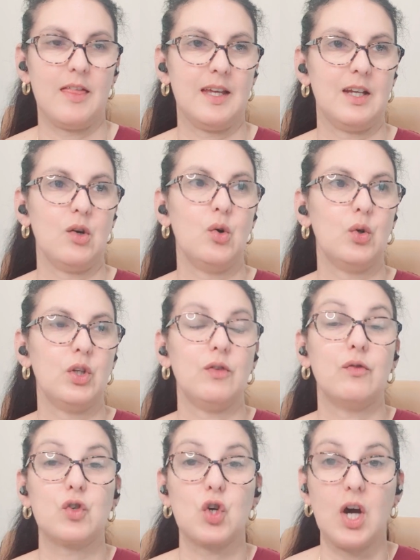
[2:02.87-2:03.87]
thing, or
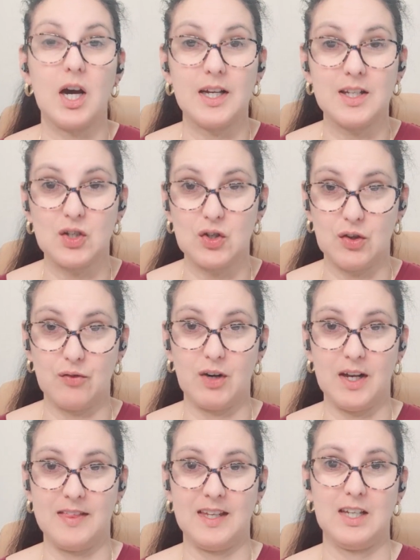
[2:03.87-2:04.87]
you've tried to do the
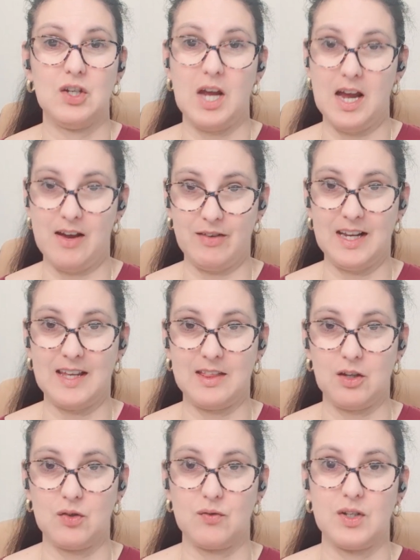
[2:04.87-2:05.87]
right thing and you haven't had
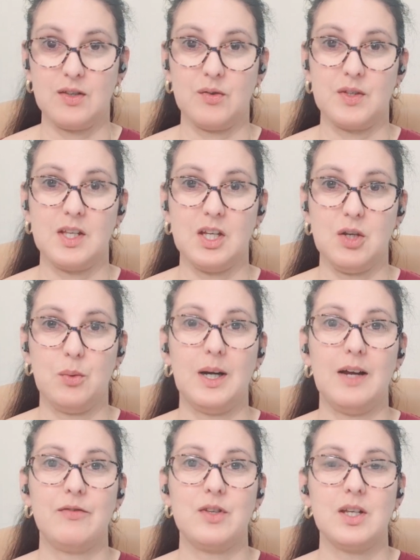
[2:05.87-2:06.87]
those results that you
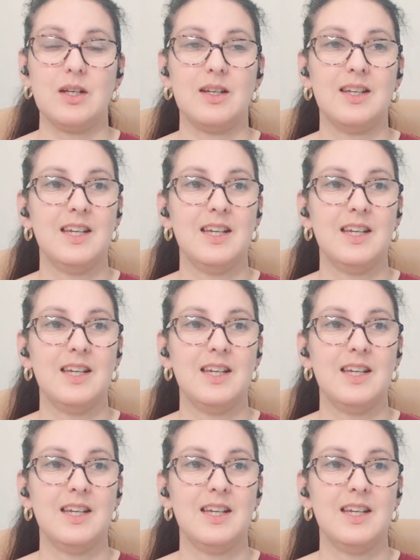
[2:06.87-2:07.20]
were after,